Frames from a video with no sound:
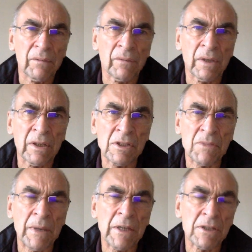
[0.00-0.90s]
the
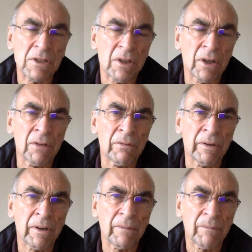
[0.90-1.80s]
space
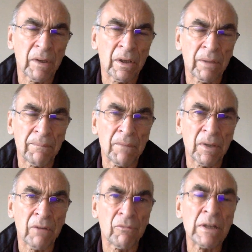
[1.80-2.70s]
over a
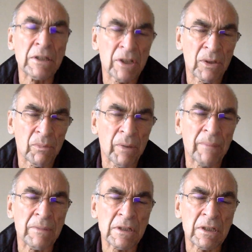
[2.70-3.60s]
retail
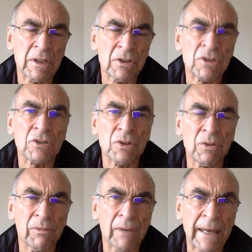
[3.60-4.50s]
premise into two
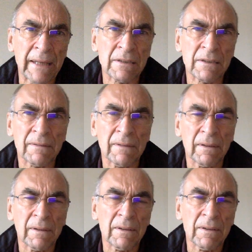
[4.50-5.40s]
flats.
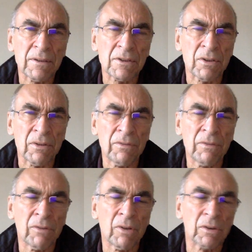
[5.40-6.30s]
So if you've
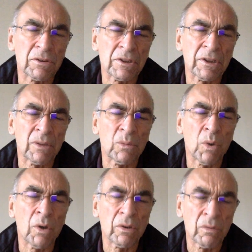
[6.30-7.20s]
got
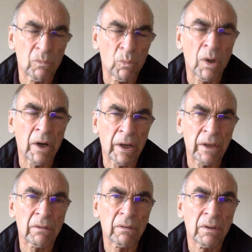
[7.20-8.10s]
one
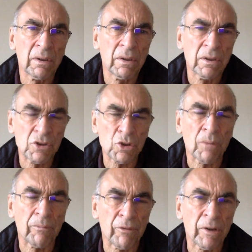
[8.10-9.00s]
wide
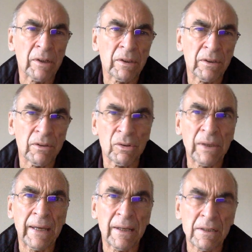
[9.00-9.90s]
shop front, you
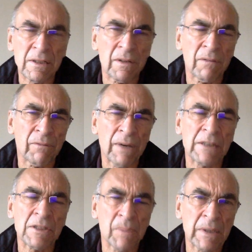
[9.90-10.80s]
can in fact
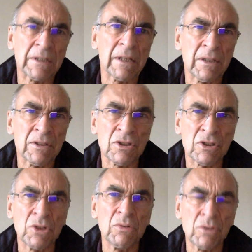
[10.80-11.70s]
split it into
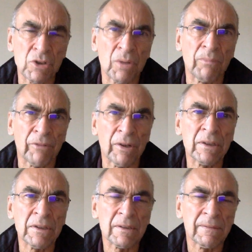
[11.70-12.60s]
two shop
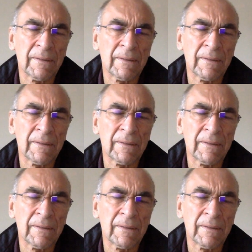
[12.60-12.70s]
fronts,